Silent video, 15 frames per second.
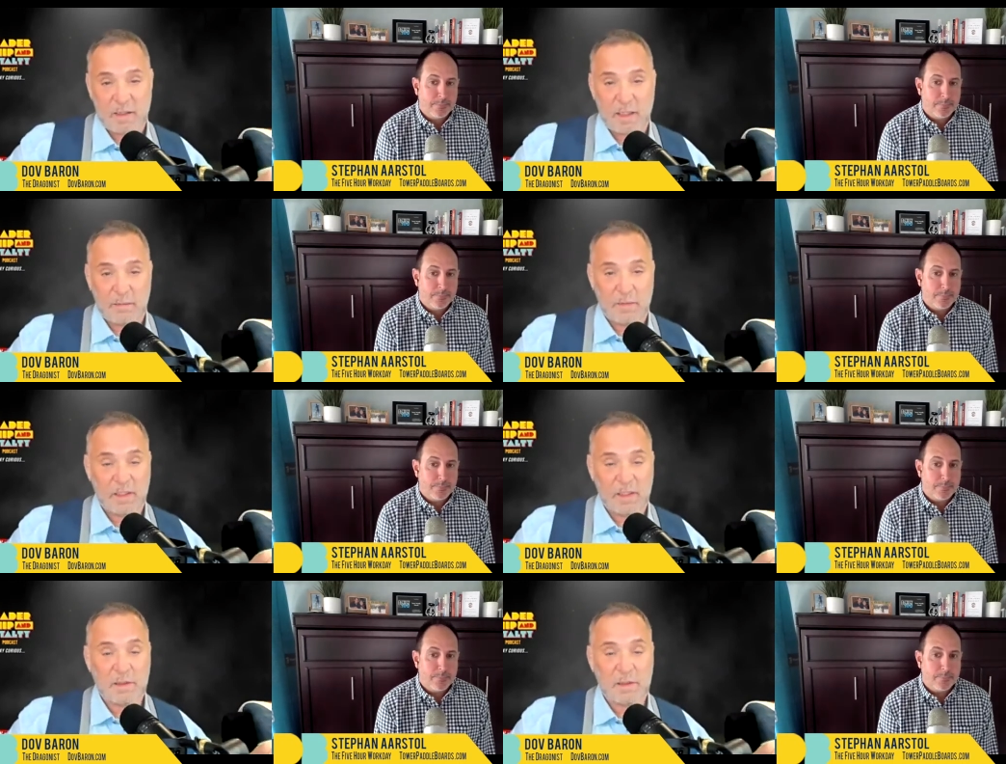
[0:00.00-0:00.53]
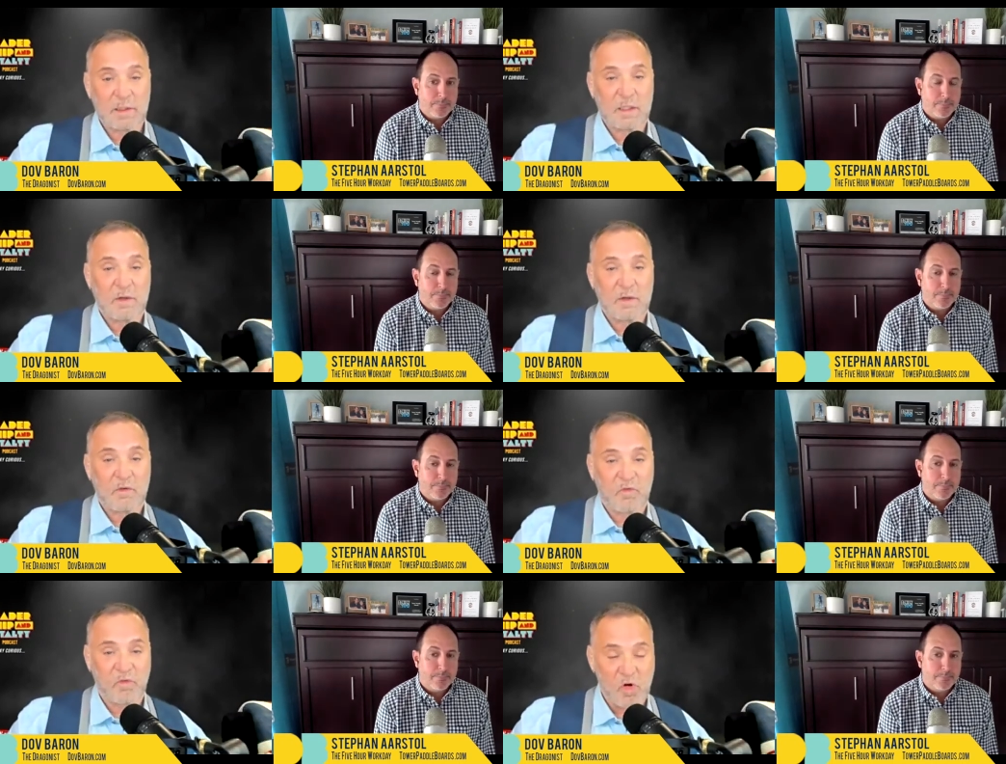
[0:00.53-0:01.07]
Speaker 1: I mean,
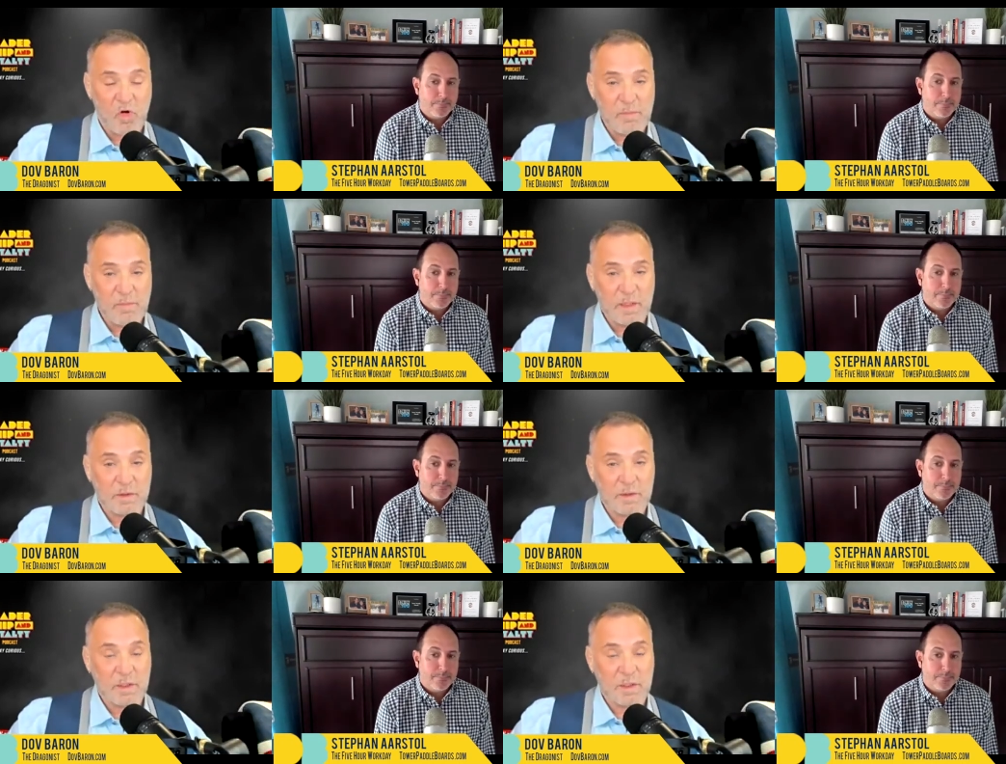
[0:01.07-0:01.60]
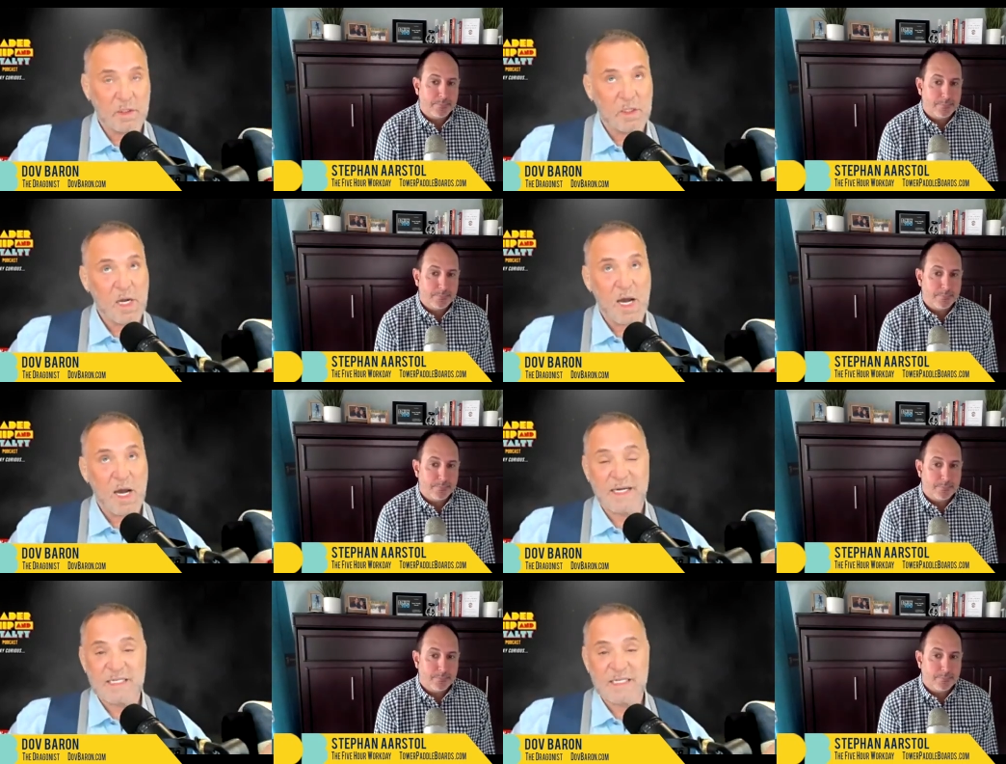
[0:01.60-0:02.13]
four million, you're
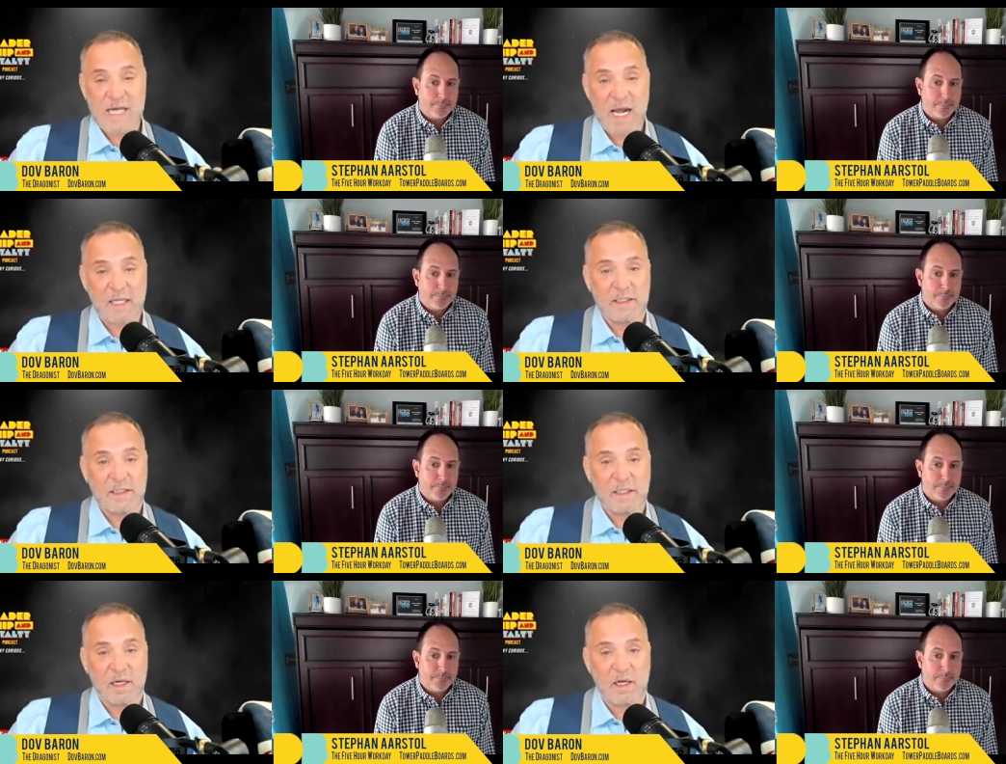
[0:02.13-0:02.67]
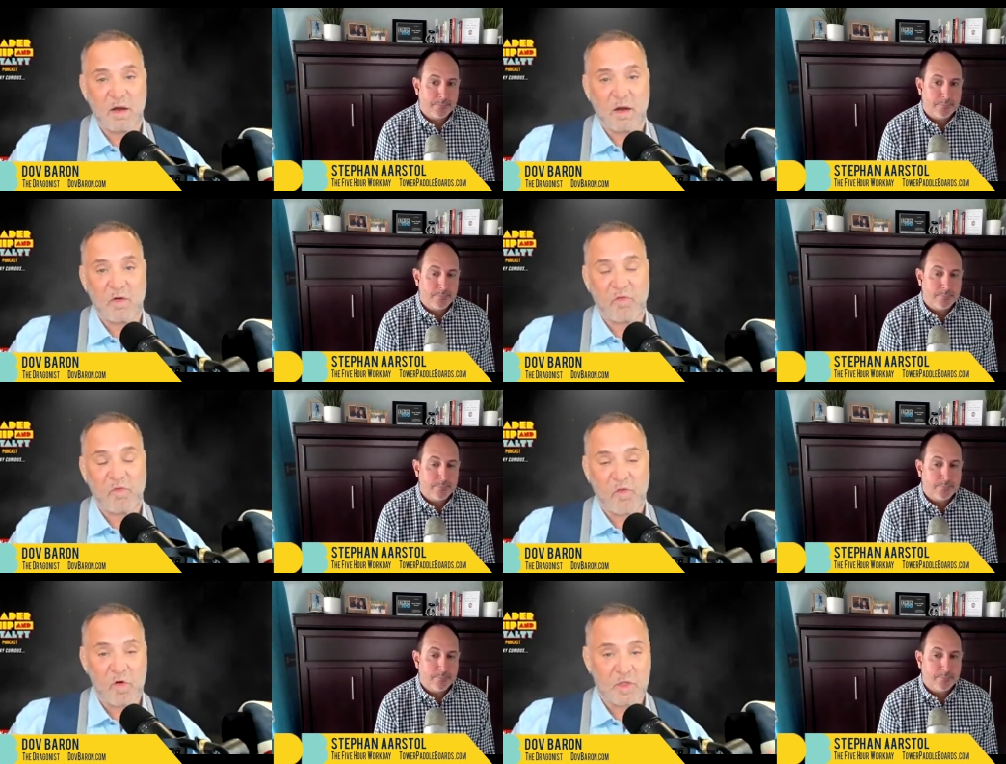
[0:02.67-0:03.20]
not exactly a, a
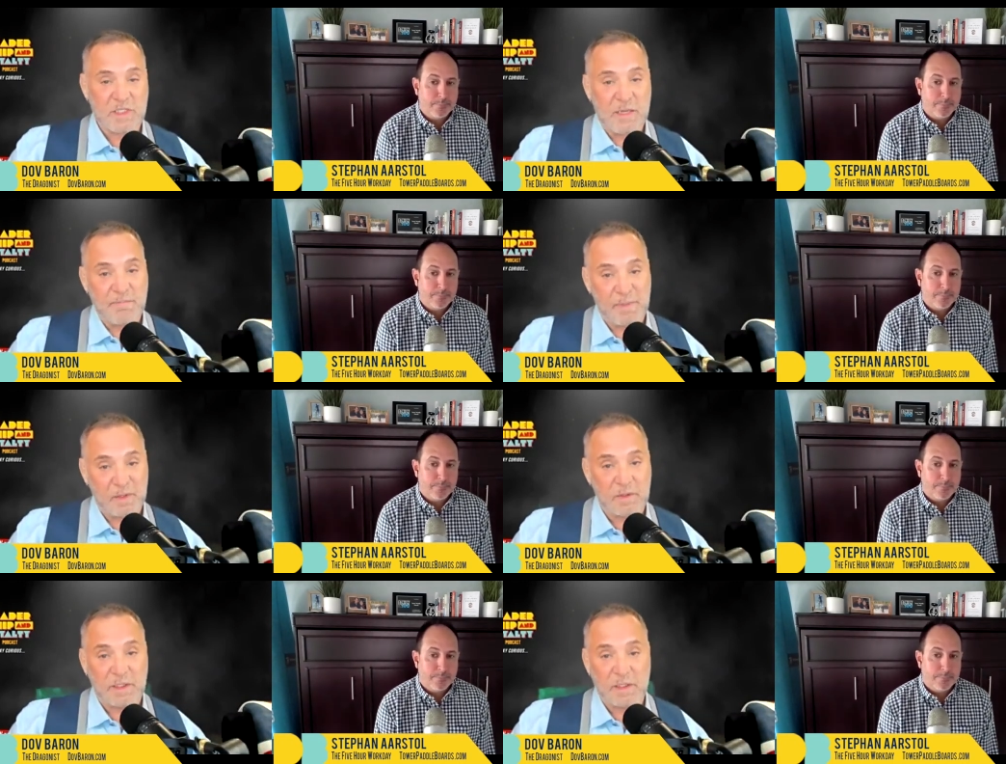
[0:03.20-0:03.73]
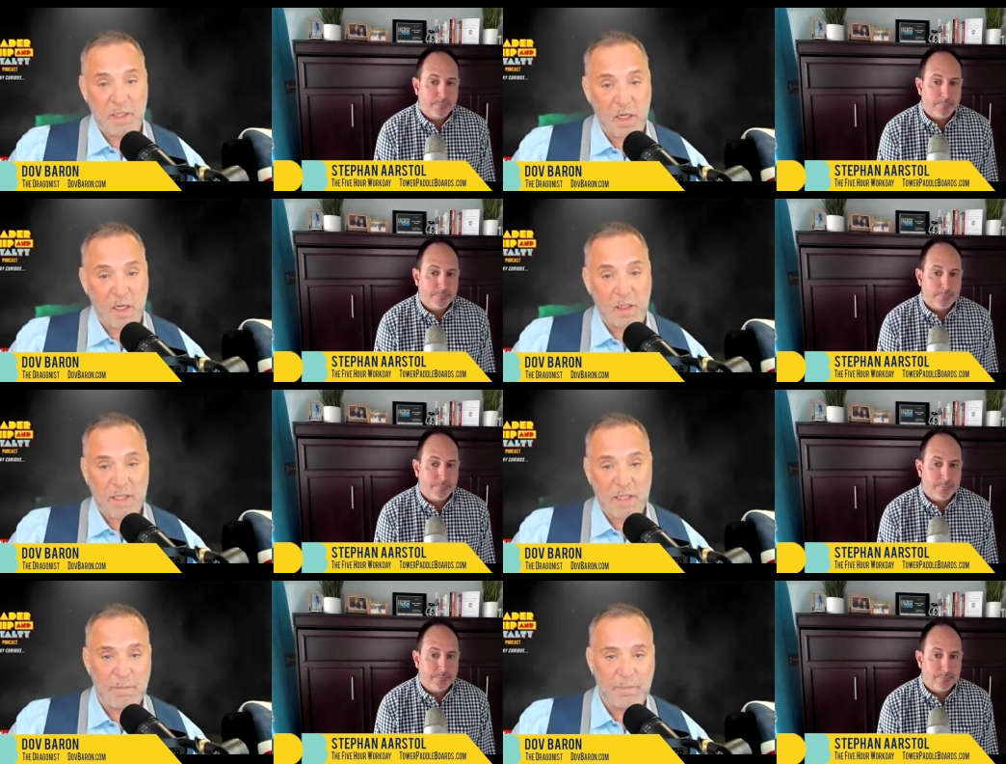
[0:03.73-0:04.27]
forty billion
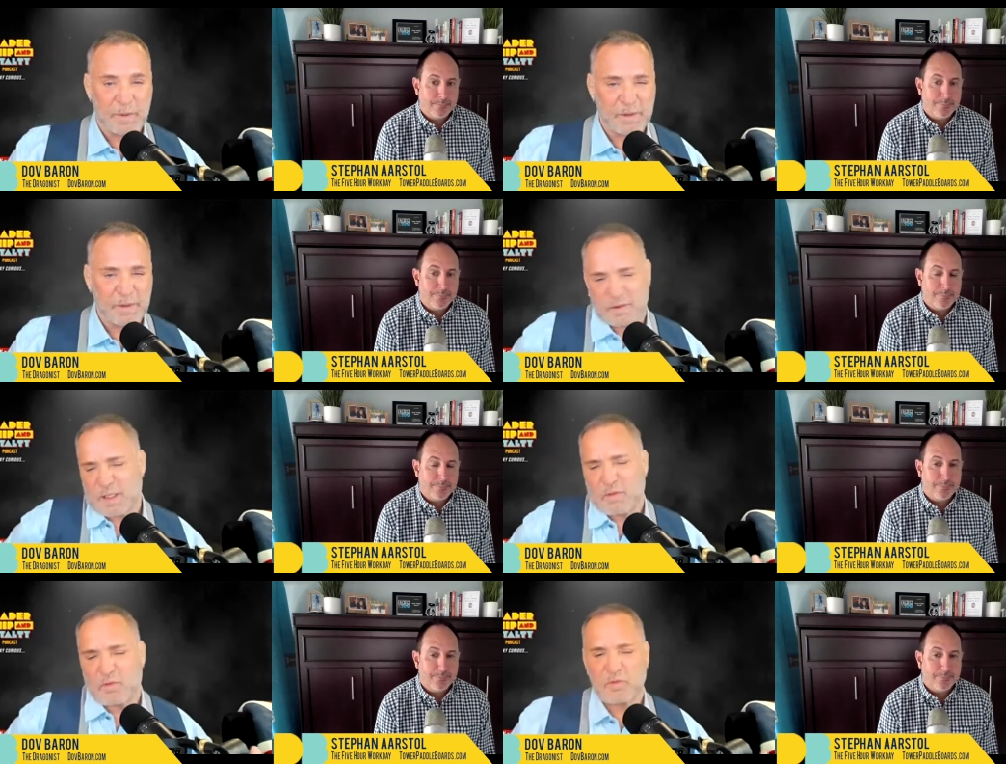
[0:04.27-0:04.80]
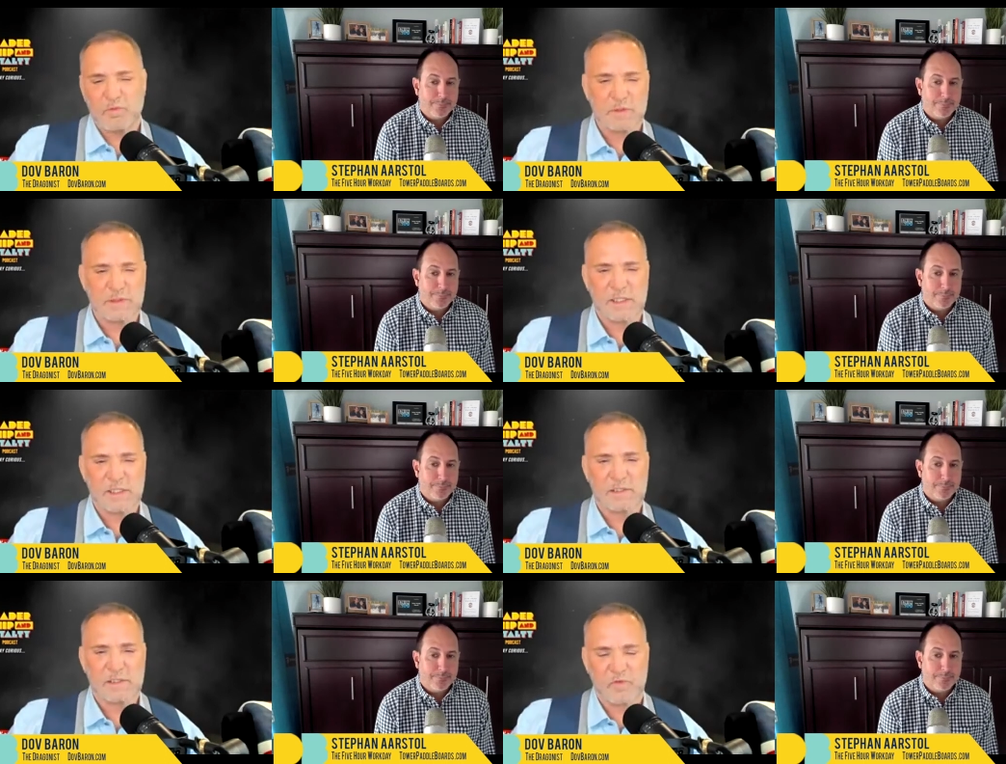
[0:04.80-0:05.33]
dollar company. Go, oh, we'll
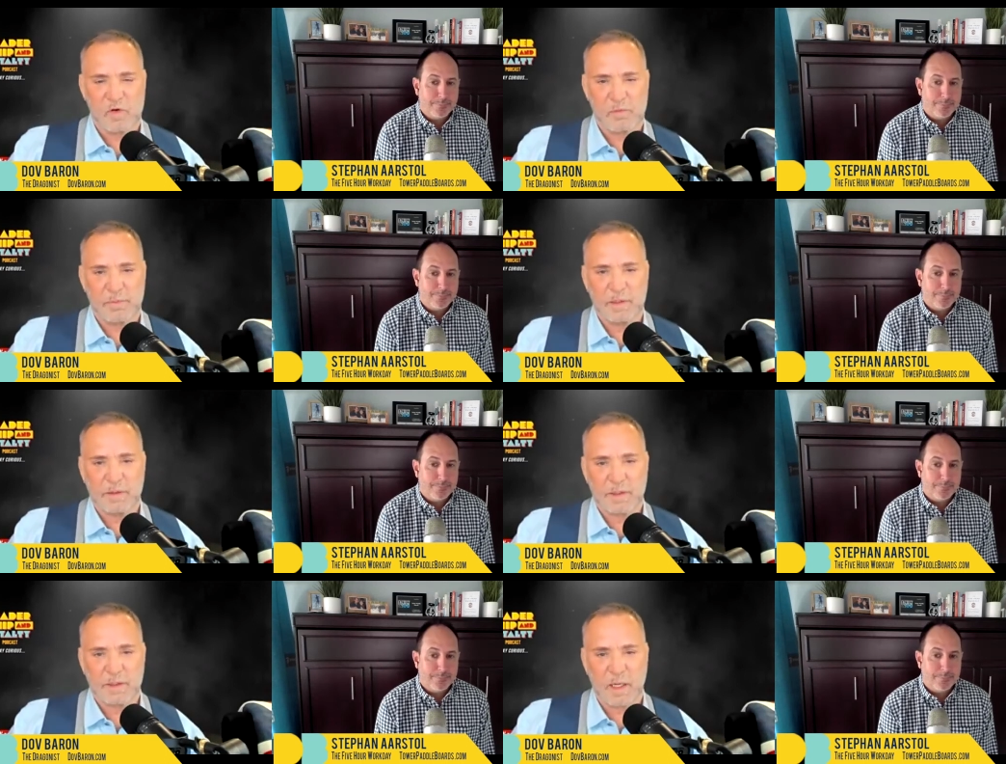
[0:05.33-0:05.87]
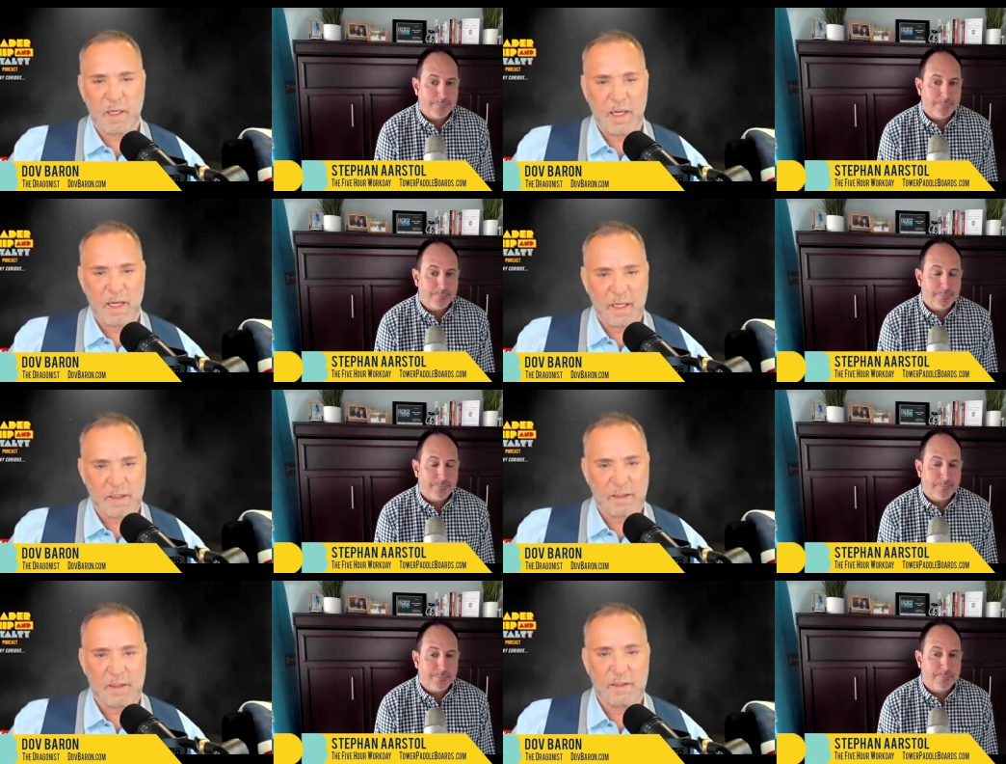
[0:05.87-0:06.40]
take a four billion dollar
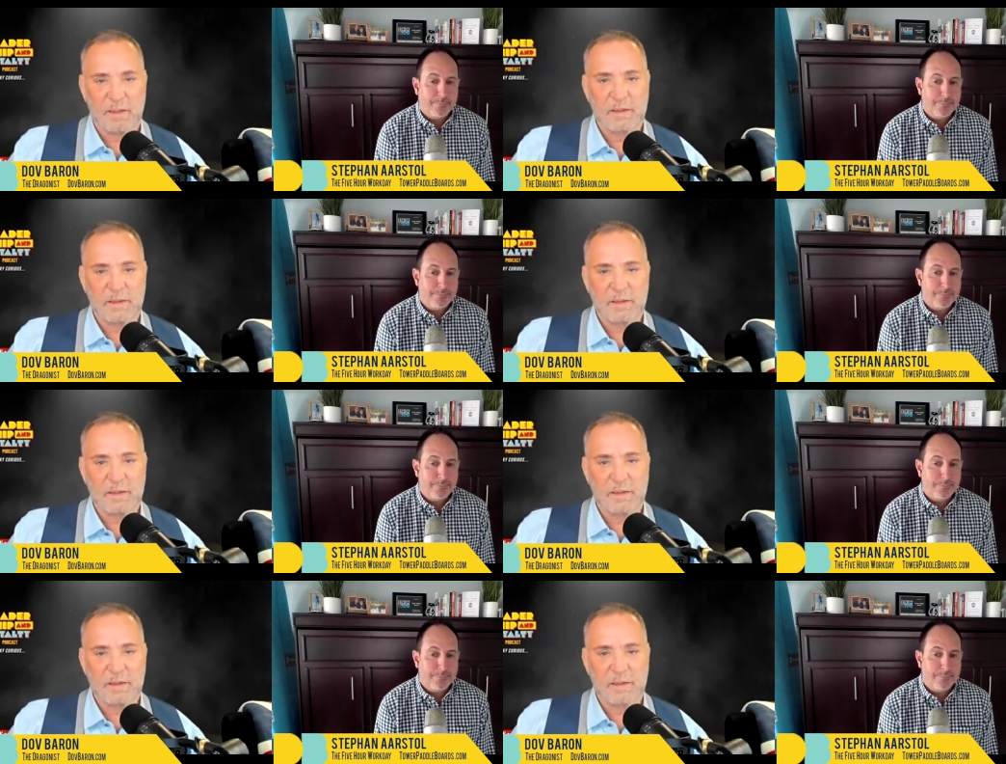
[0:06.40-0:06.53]
haircut.